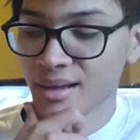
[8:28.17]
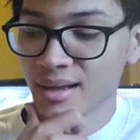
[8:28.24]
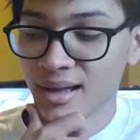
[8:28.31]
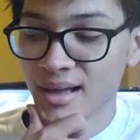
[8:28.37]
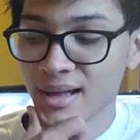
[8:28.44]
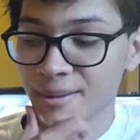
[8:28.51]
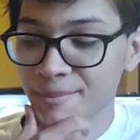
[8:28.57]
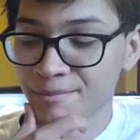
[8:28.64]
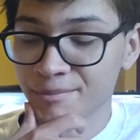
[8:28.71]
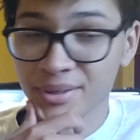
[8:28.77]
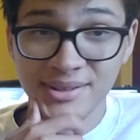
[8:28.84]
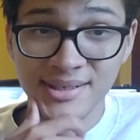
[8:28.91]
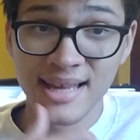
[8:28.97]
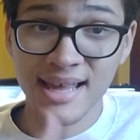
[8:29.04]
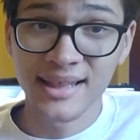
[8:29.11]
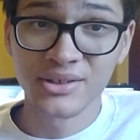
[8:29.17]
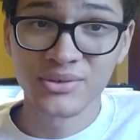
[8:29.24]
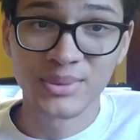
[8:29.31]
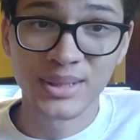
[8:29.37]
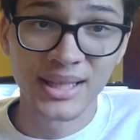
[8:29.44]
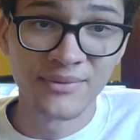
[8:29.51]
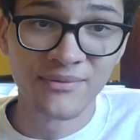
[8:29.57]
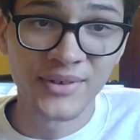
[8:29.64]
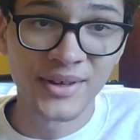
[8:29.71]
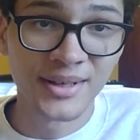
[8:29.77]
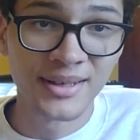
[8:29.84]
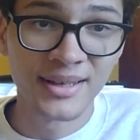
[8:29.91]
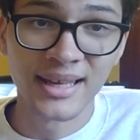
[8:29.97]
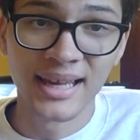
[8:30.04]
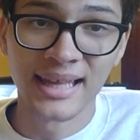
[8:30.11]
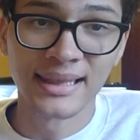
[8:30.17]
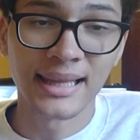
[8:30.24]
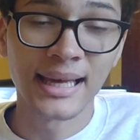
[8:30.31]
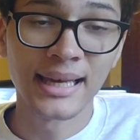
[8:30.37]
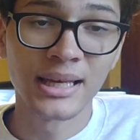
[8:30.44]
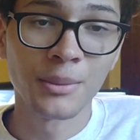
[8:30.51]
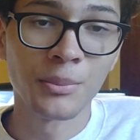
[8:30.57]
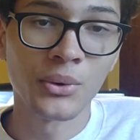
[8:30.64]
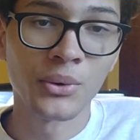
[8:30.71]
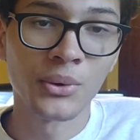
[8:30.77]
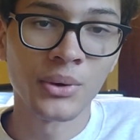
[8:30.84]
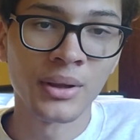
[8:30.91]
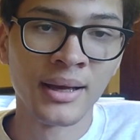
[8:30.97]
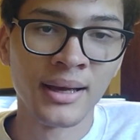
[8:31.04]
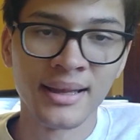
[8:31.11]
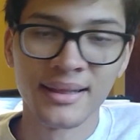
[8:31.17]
But Sally's really fun and likable.